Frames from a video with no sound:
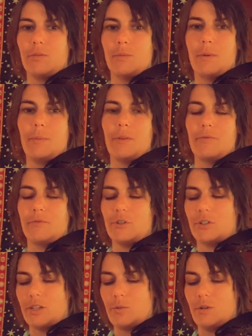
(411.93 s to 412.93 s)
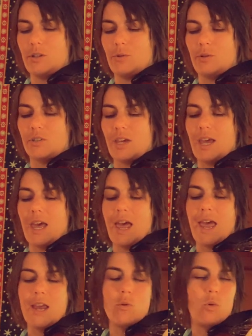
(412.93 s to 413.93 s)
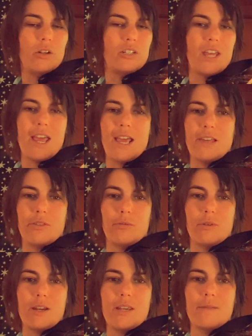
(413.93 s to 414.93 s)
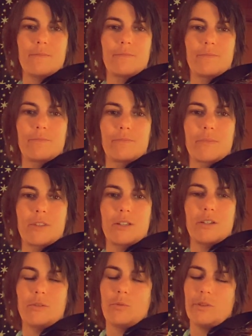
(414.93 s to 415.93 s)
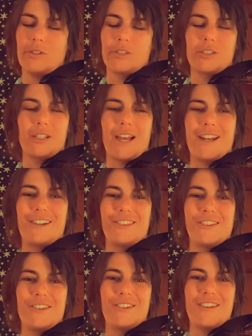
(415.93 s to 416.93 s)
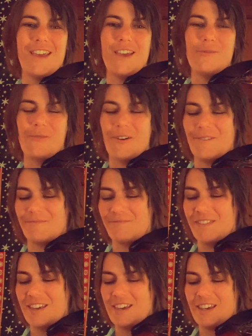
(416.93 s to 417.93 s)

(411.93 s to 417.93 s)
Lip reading: Remember, the first thing we do is A1 to A3 with a slide on the A1.